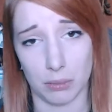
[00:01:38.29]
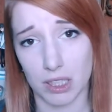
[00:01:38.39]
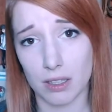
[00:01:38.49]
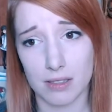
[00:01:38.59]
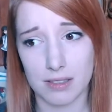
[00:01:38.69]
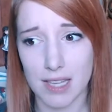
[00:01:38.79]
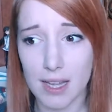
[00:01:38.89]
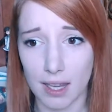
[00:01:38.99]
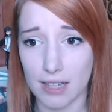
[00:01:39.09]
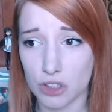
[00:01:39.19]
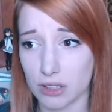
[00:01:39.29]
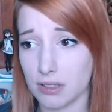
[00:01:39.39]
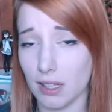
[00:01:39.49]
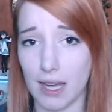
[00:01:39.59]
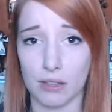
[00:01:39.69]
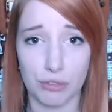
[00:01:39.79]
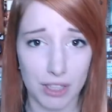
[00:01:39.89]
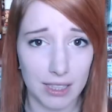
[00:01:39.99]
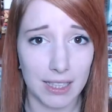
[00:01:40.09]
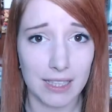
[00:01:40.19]
because Dale actually still had
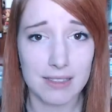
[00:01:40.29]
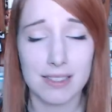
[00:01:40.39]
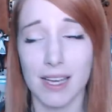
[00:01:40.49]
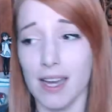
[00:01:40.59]
feelings